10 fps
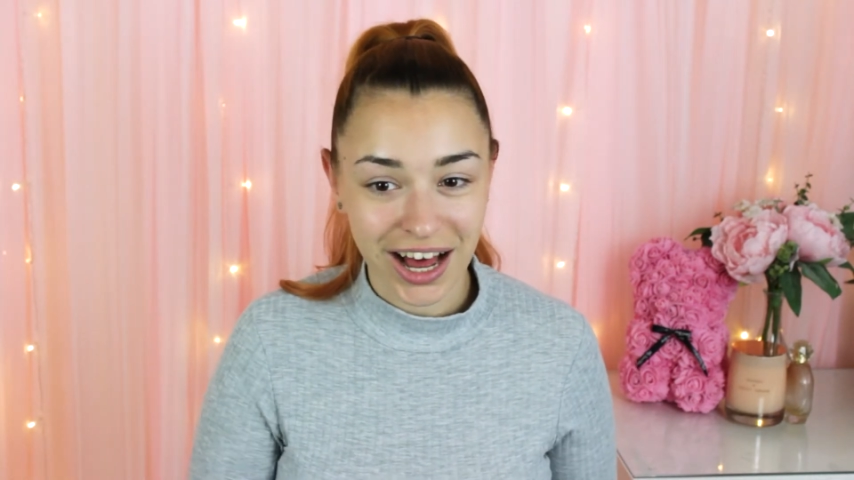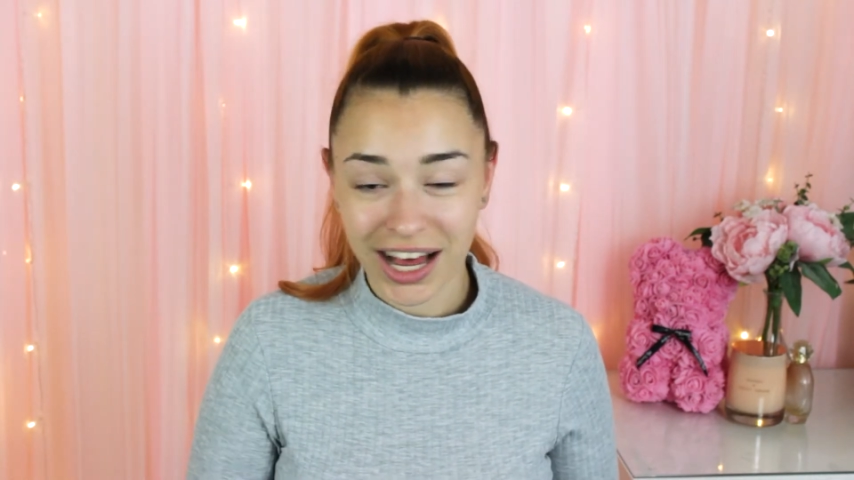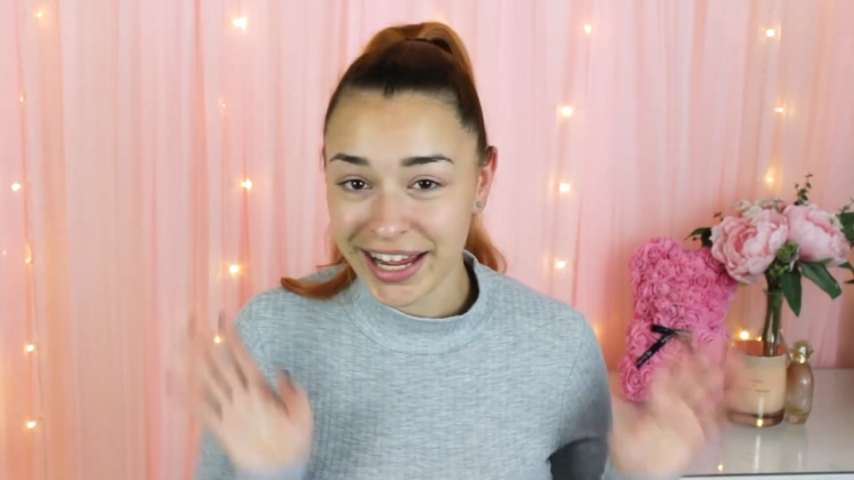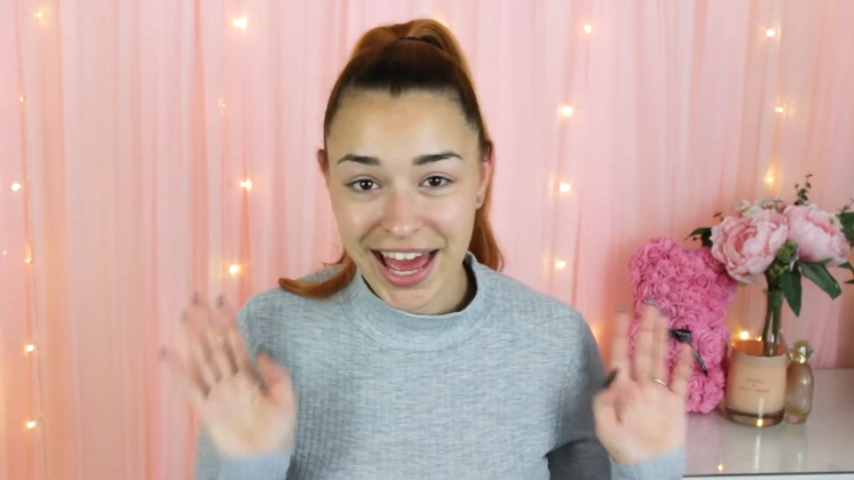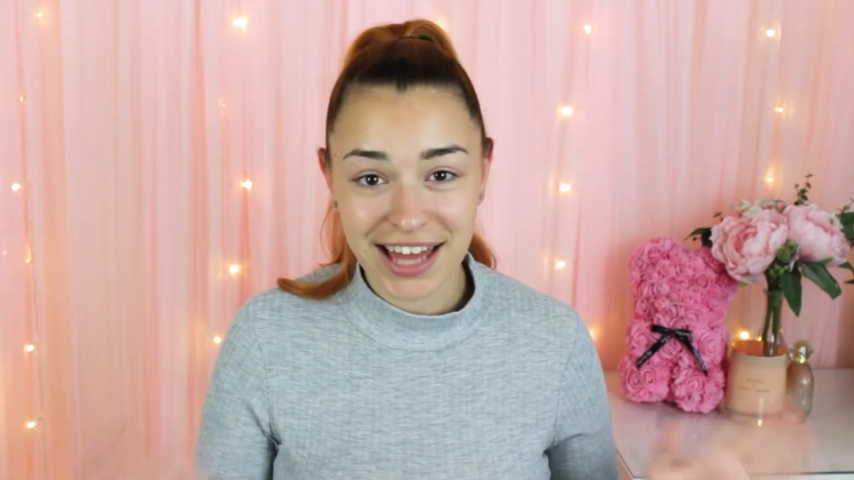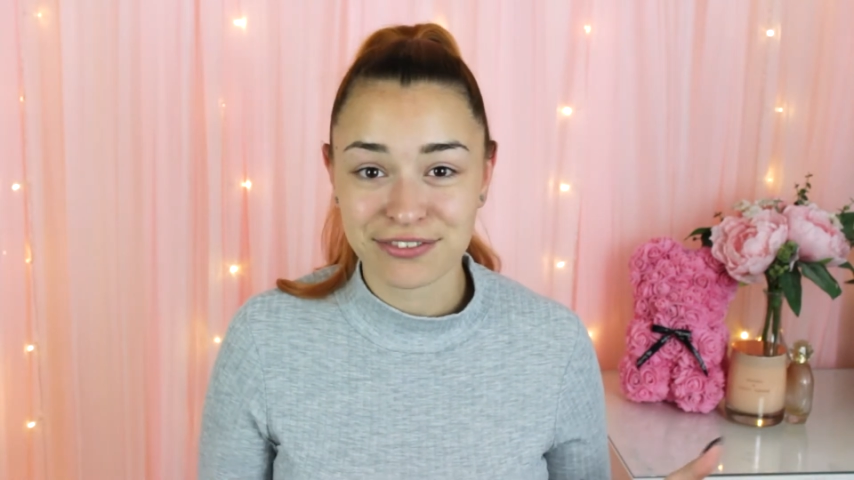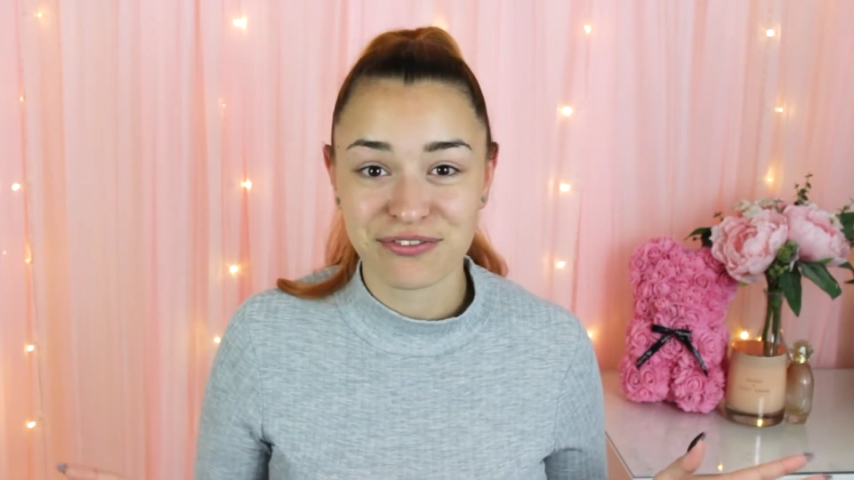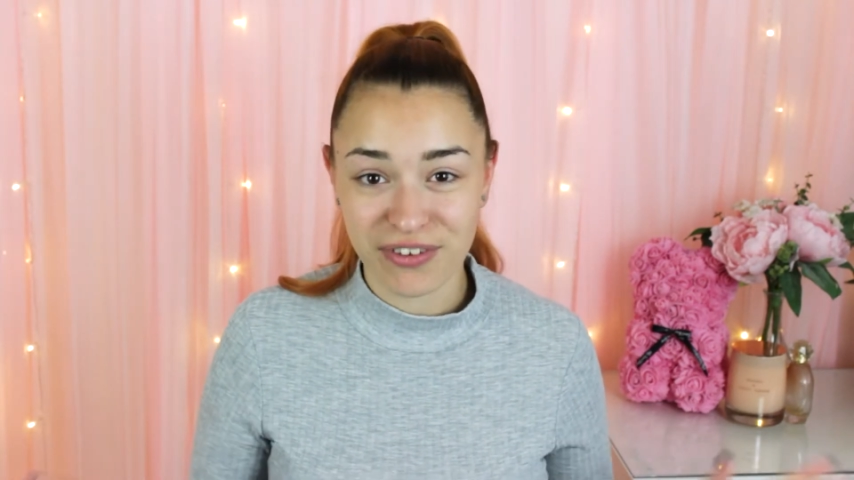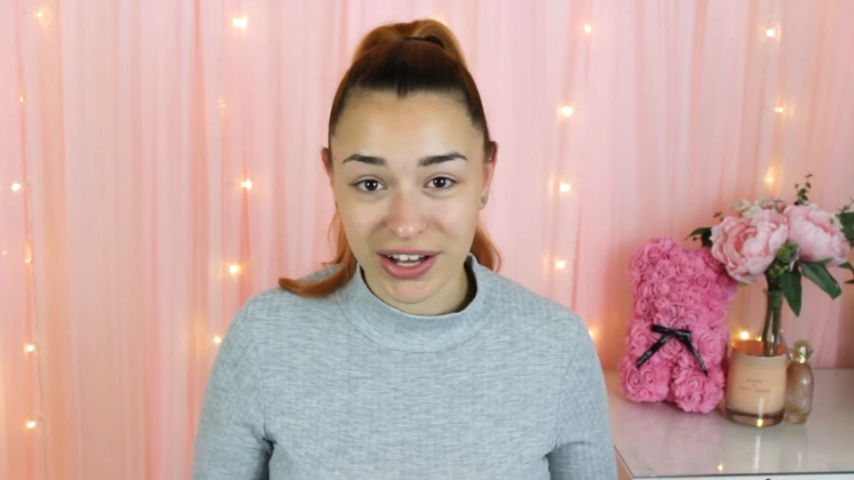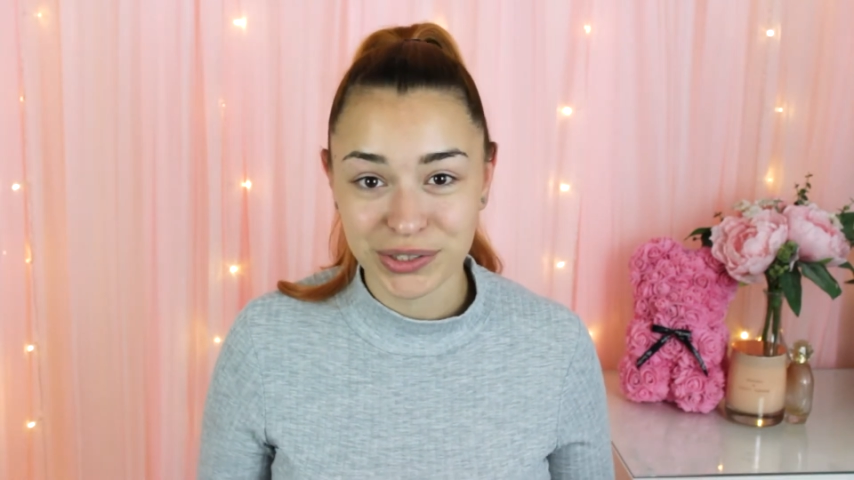I had
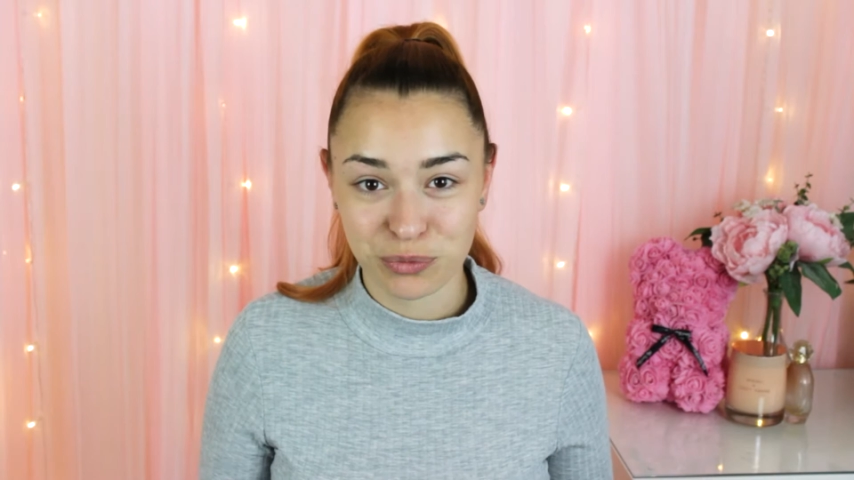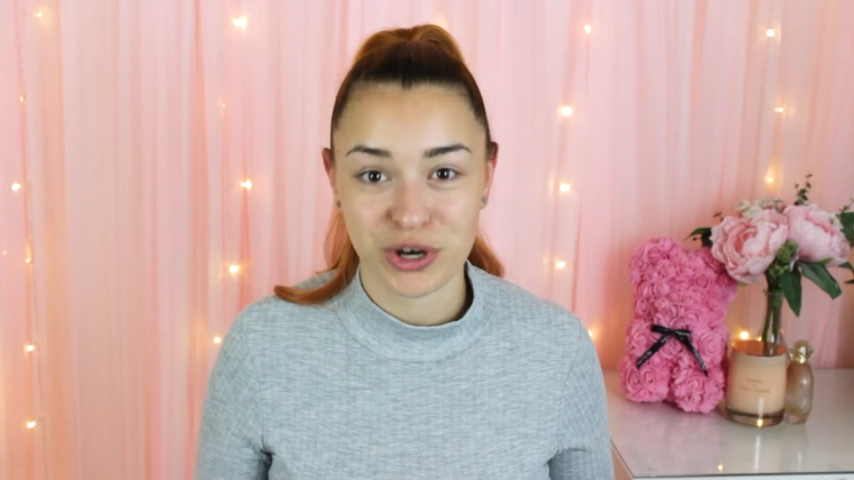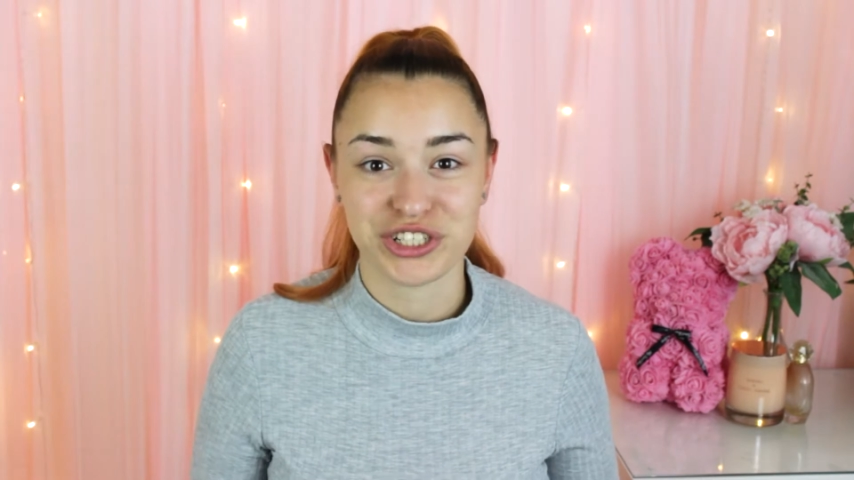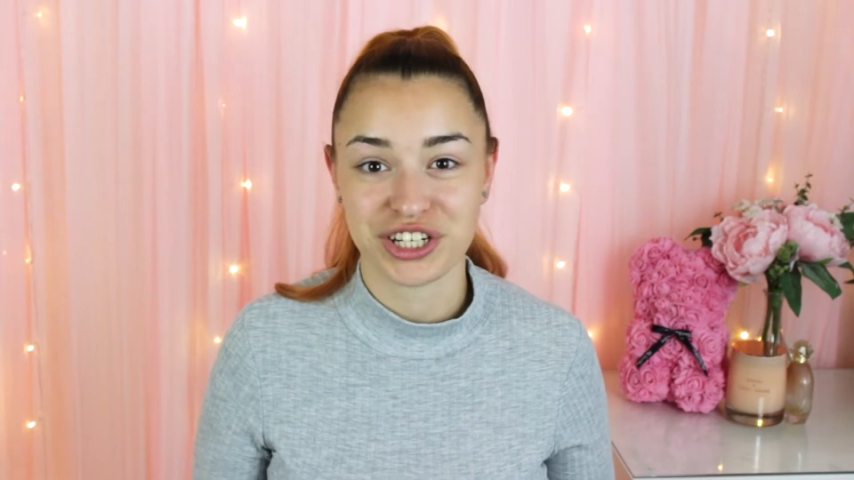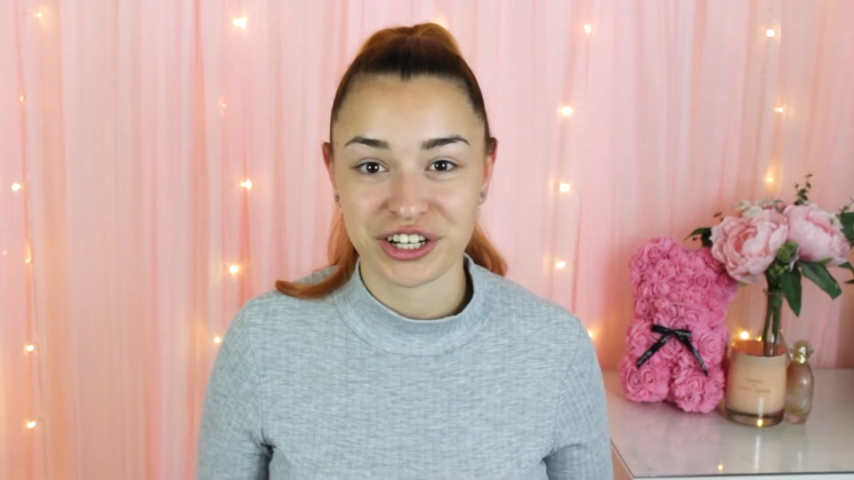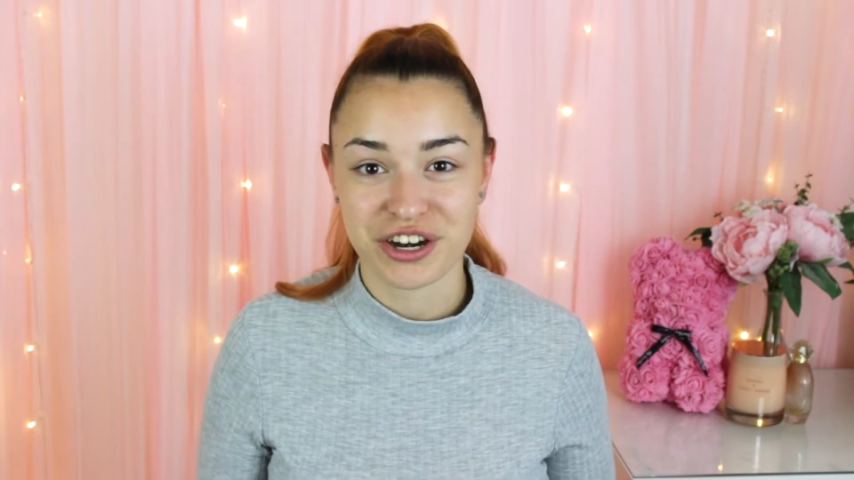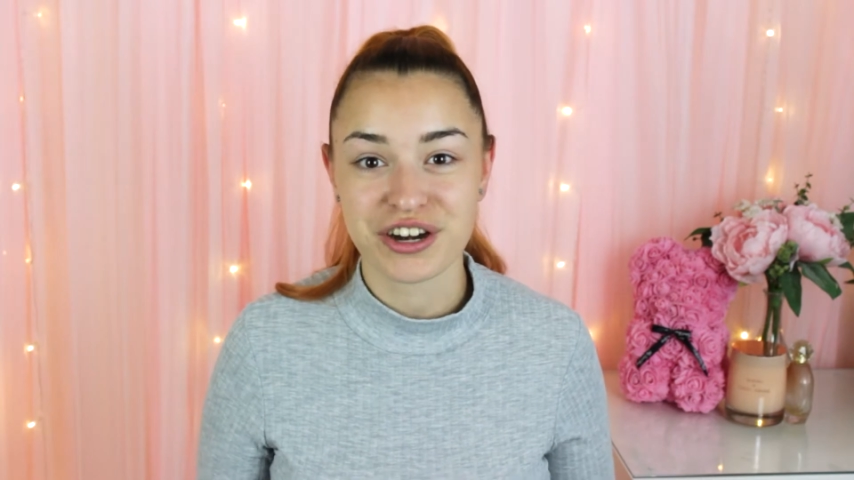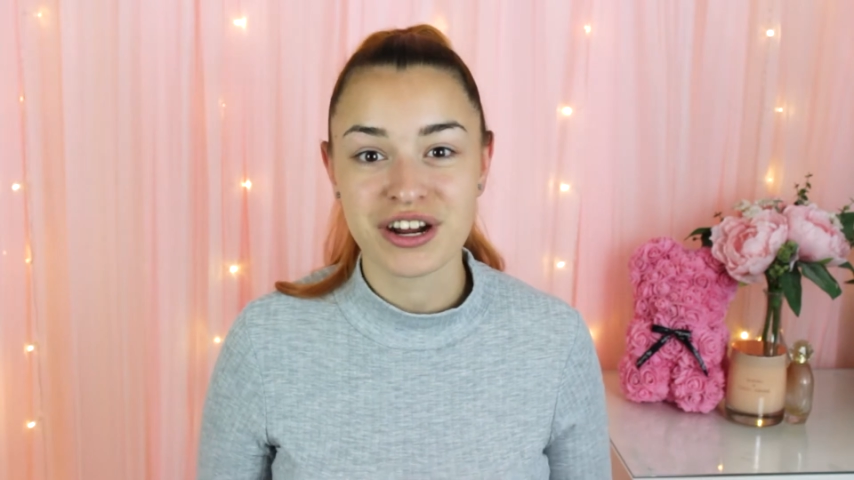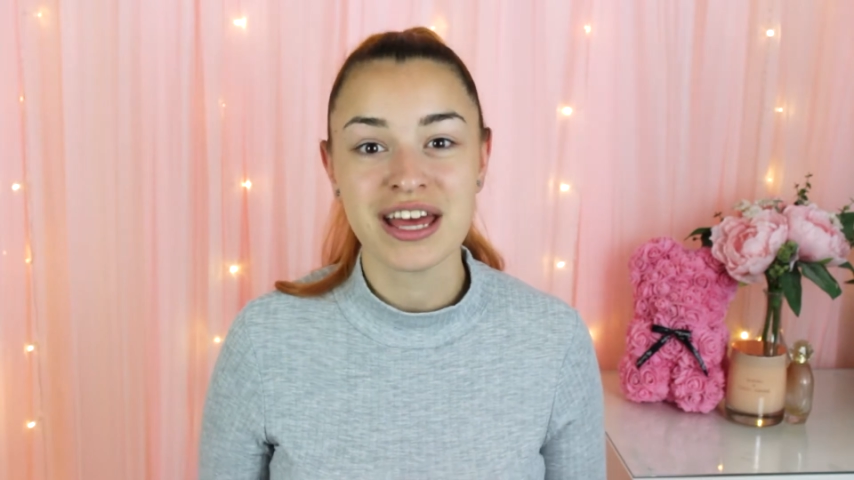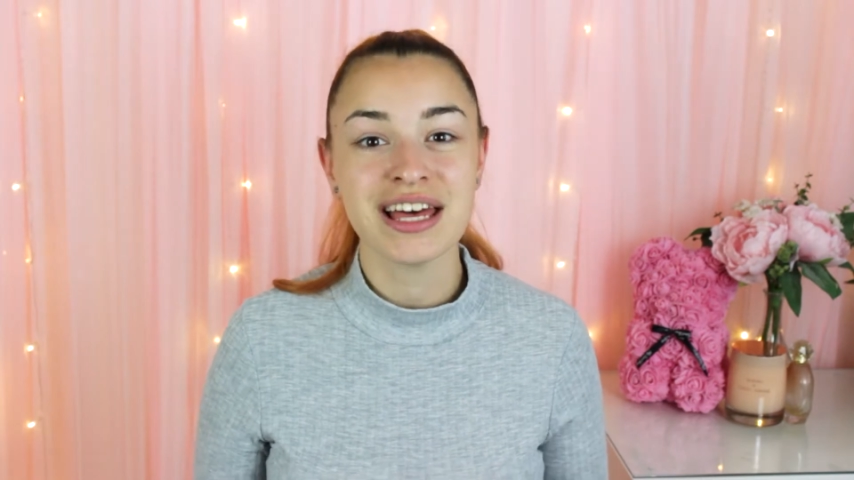fun watching
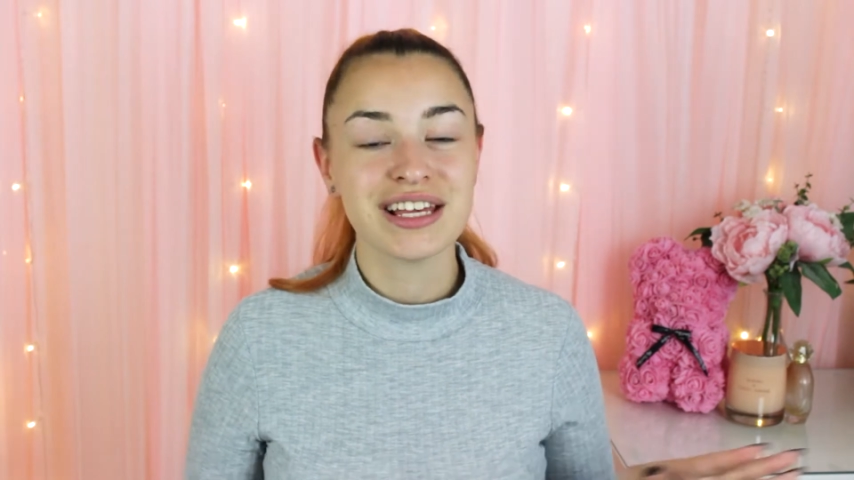her,